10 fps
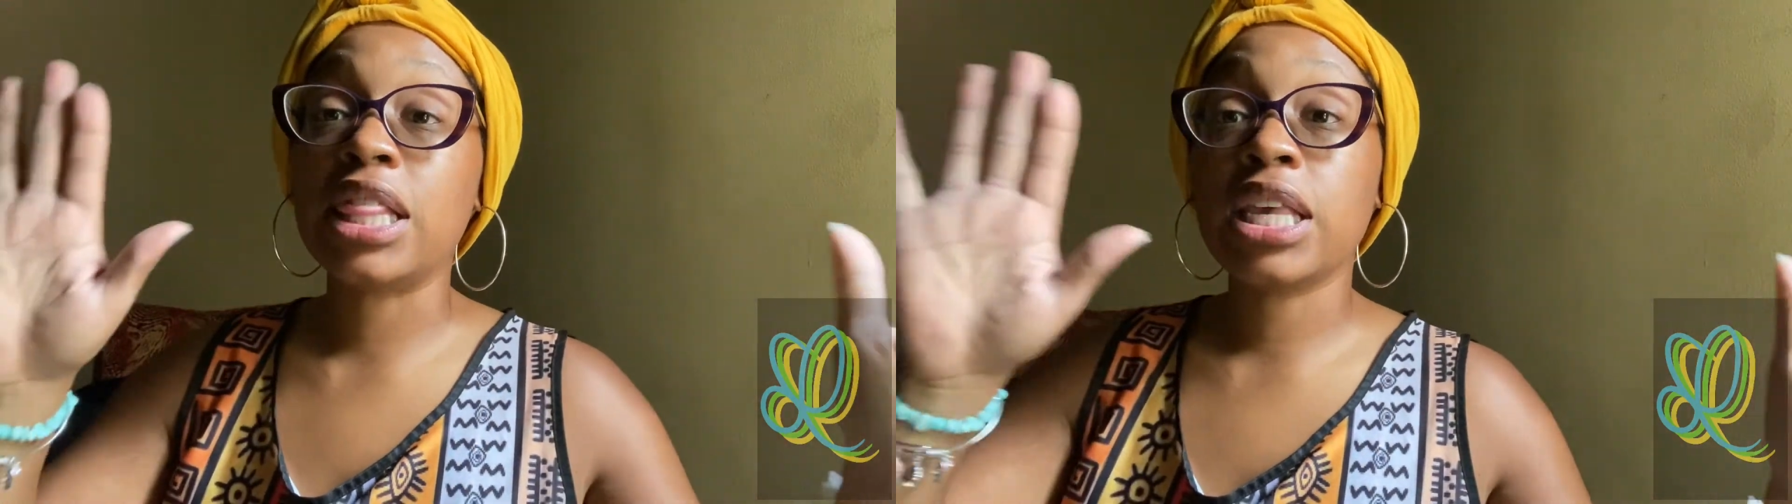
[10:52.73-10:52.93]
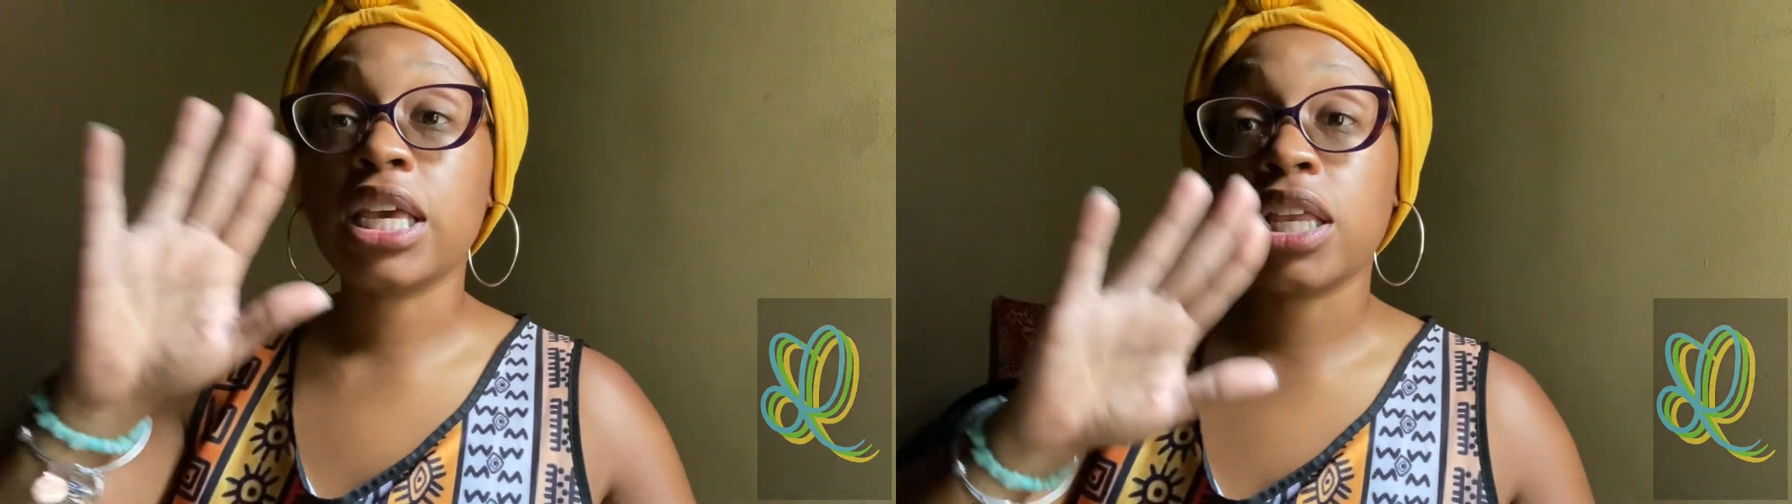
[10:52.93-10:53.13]

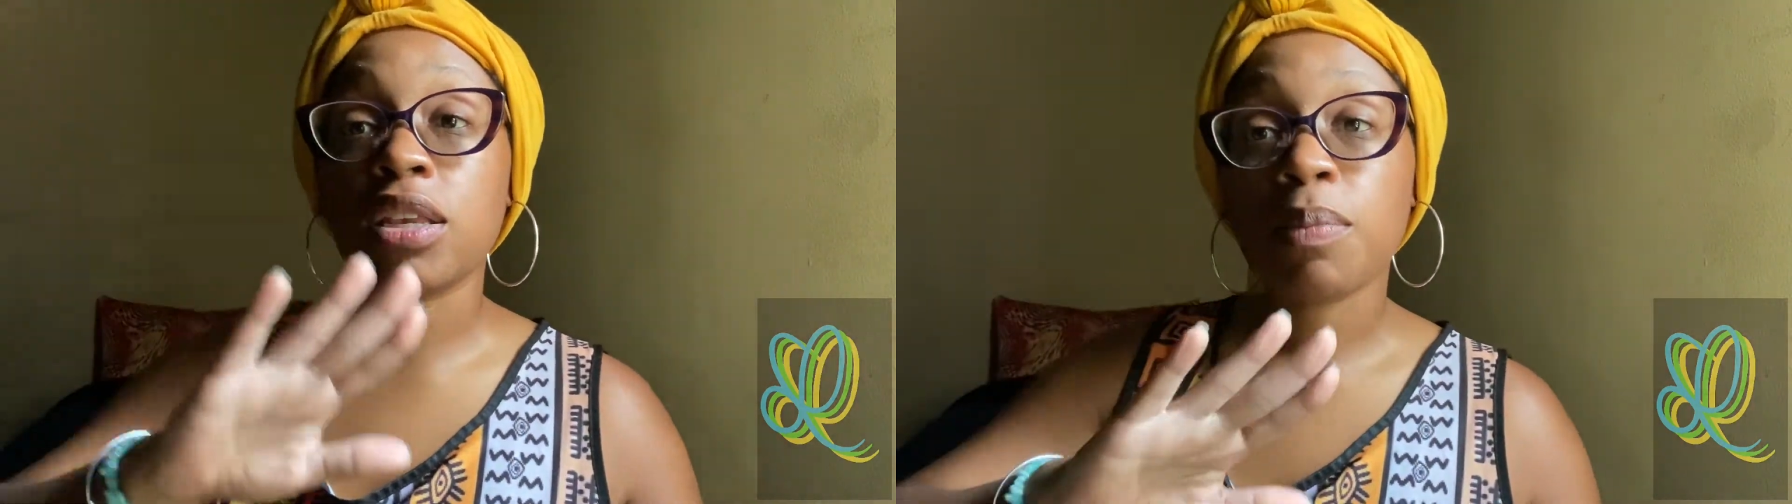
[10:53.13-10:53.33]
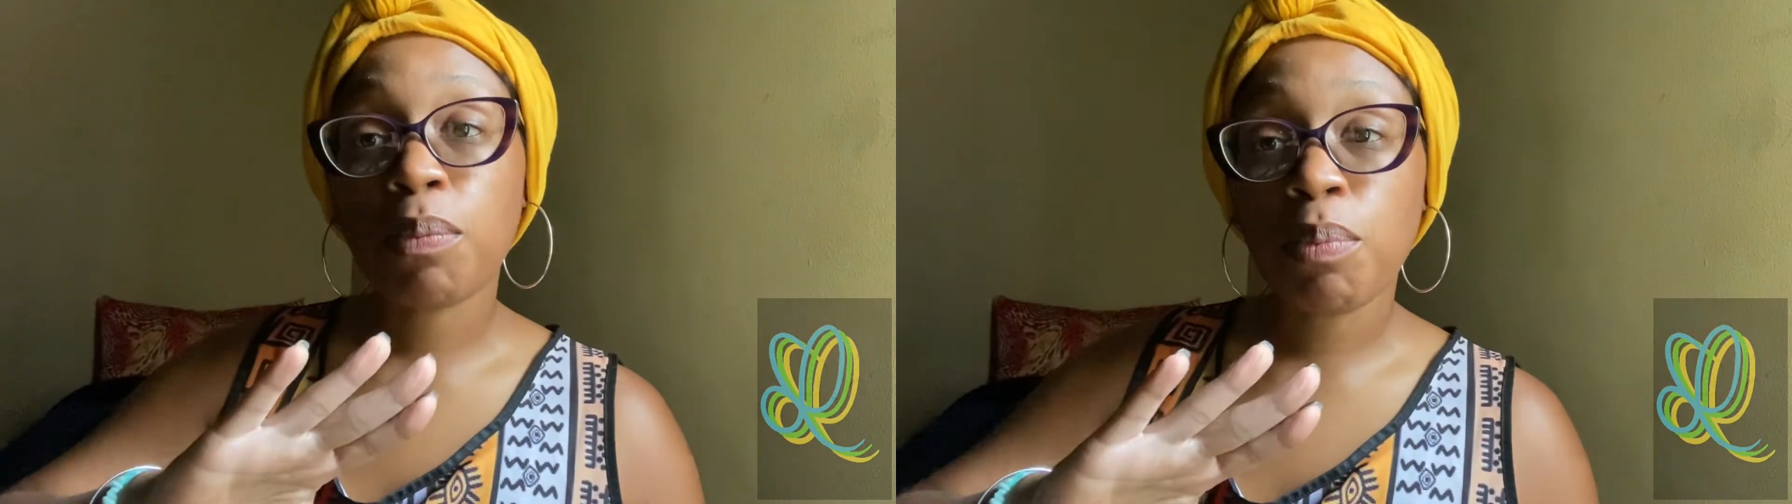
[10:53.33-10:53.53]

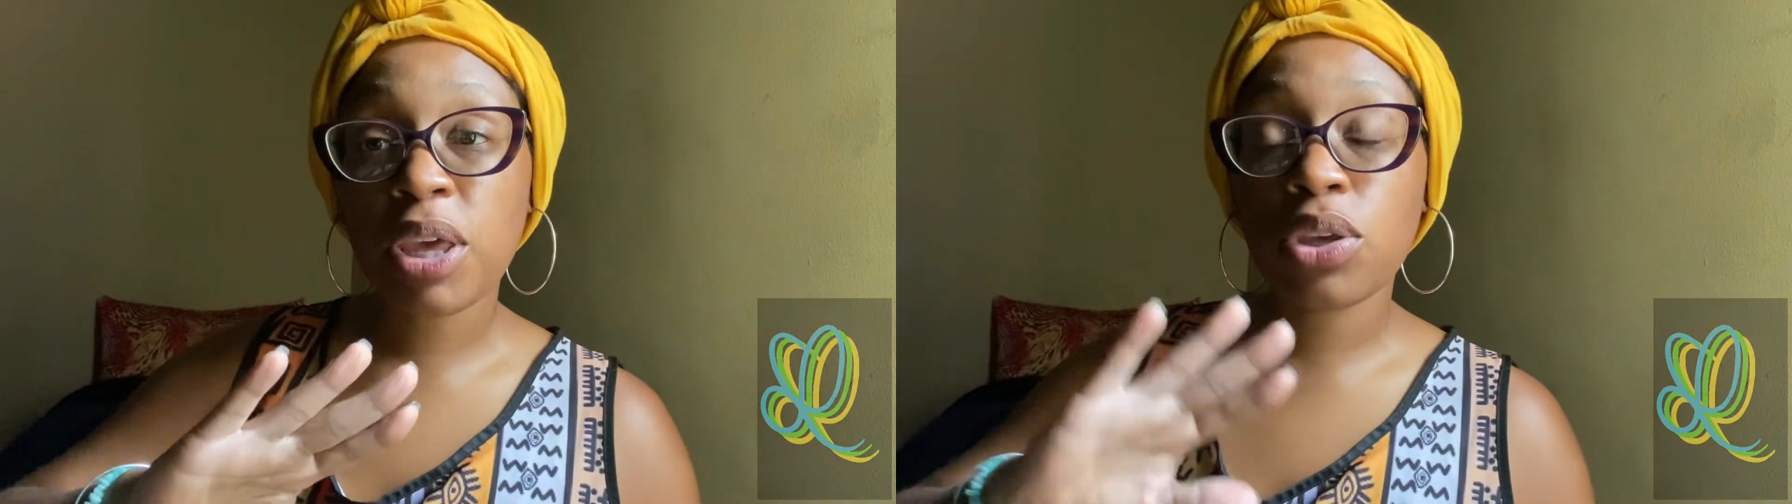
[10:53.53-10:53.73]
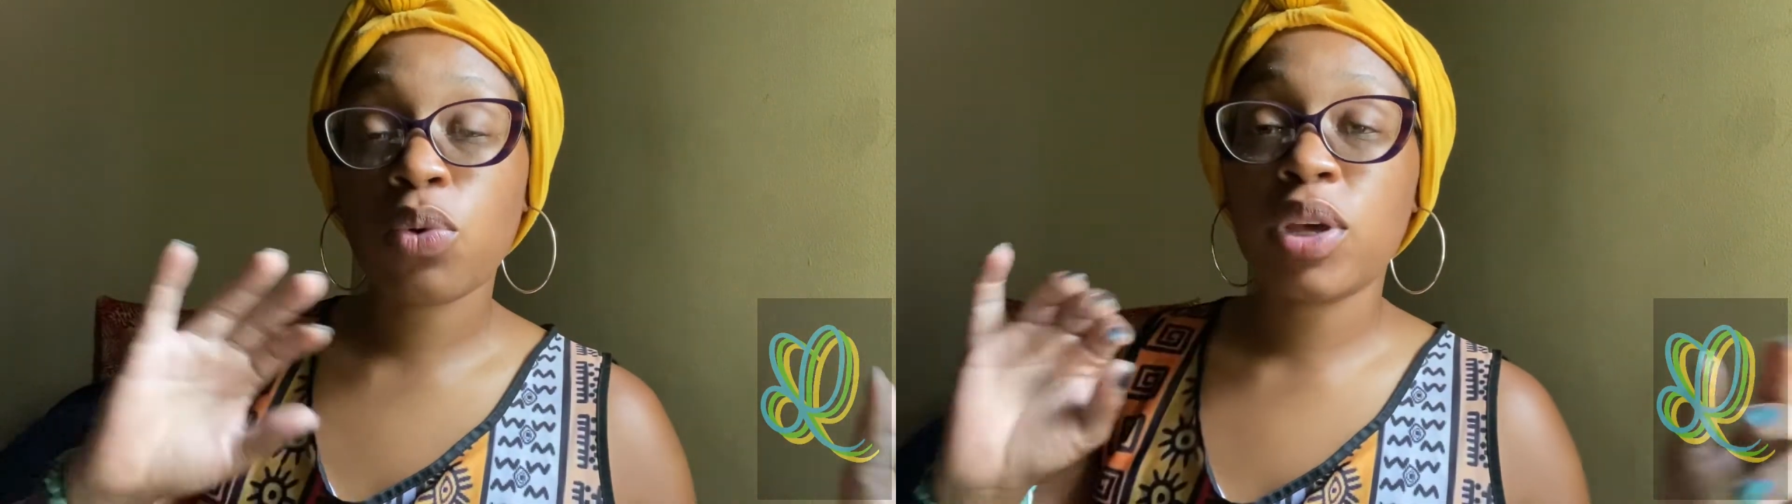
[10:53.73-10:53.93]
then
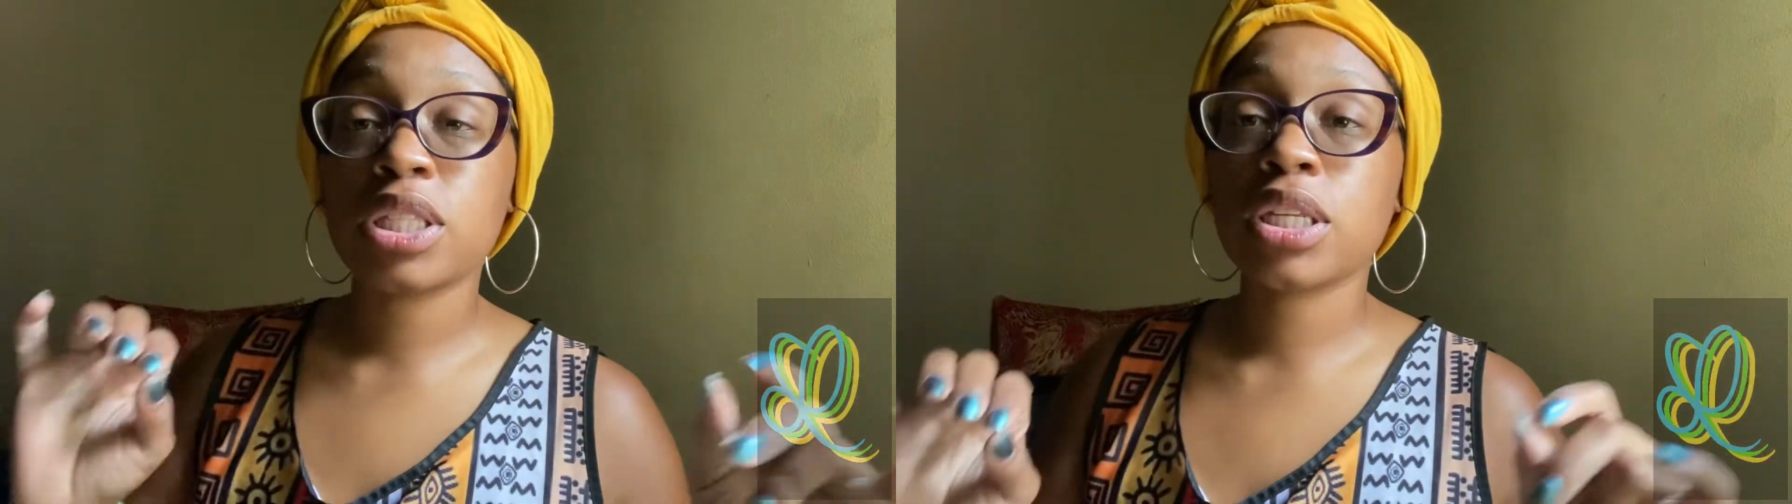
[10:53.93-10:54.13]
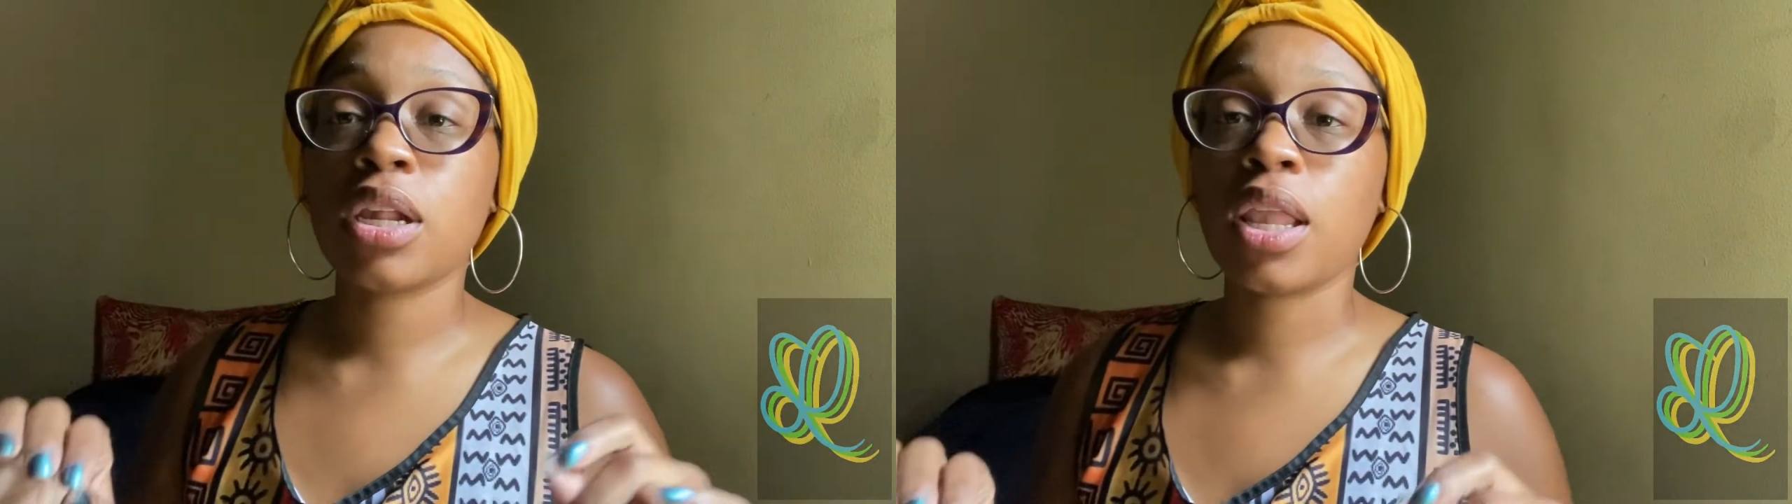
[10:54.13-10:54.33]
make your way
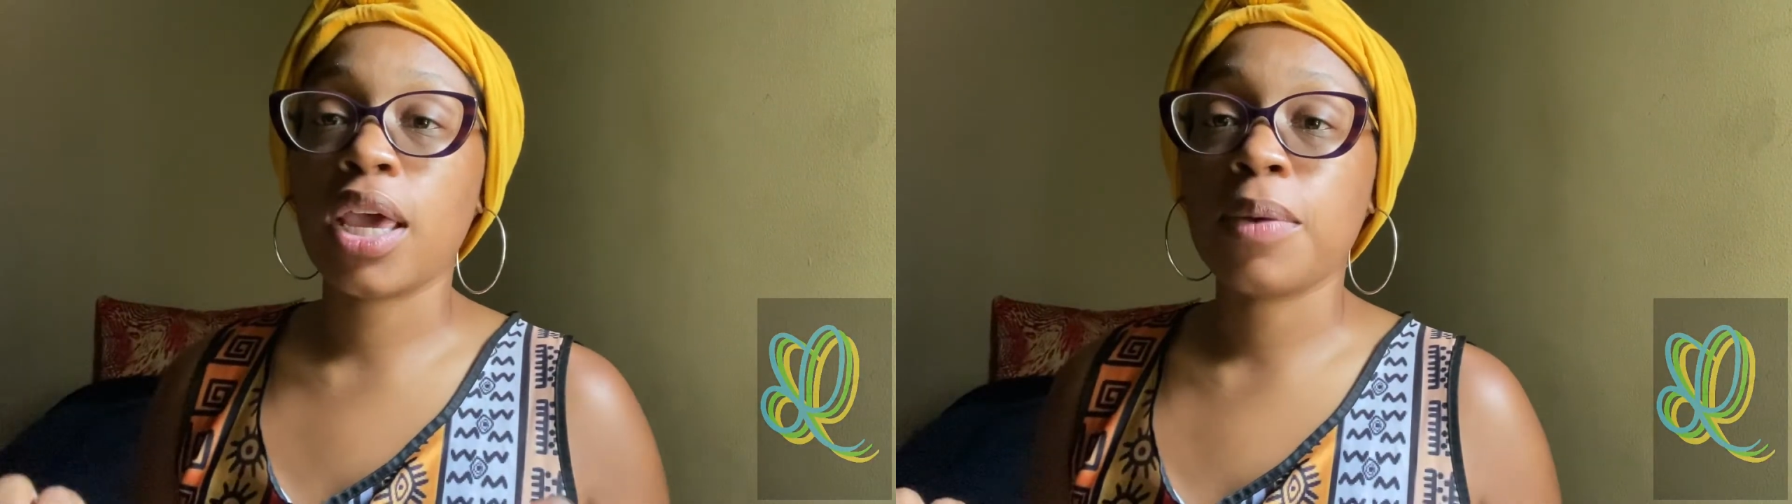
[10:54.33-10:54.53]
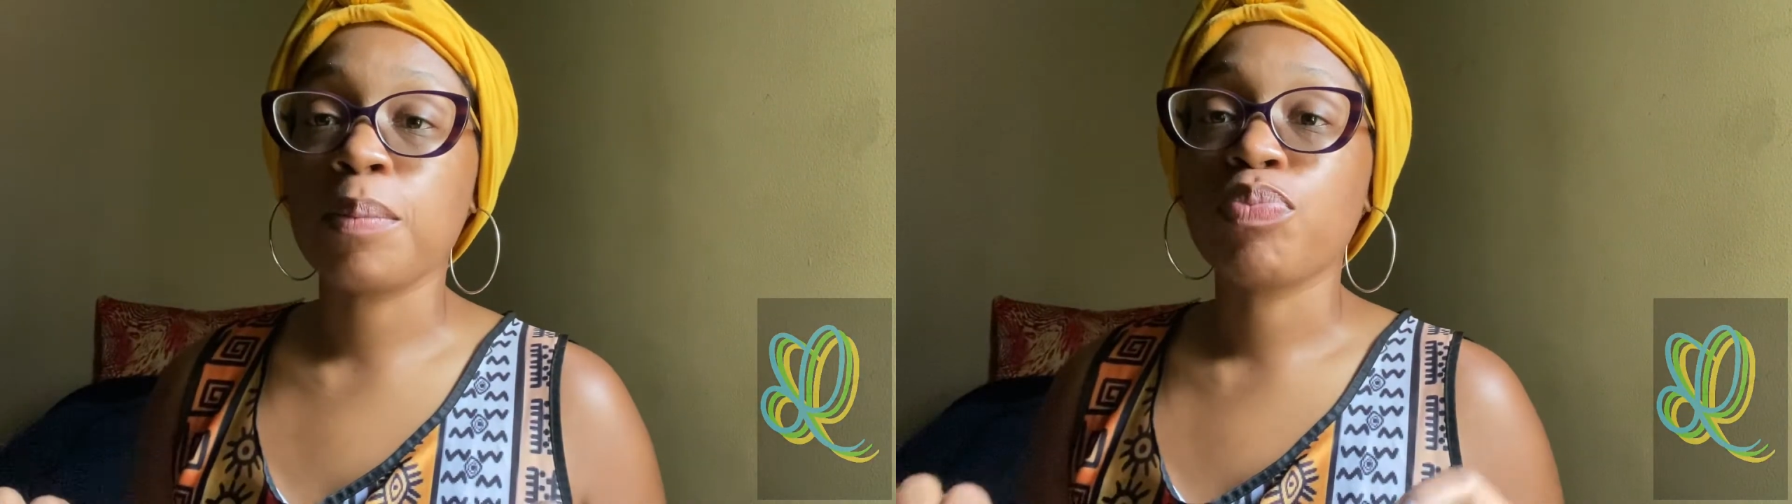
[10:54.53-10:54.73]
to the light?